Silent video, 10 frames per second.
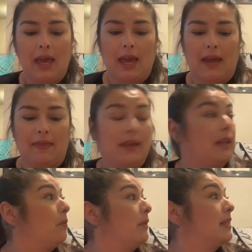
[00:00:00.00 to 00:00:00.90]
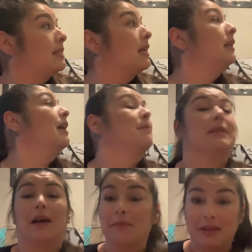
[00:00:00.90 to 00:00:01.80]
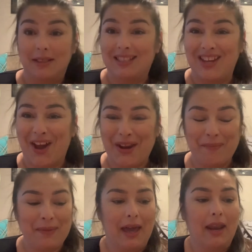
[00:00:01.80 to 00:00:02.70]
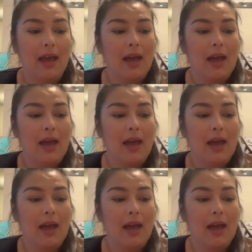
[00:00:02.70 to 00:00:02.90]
And then when the sun comes up, because it's not up yet,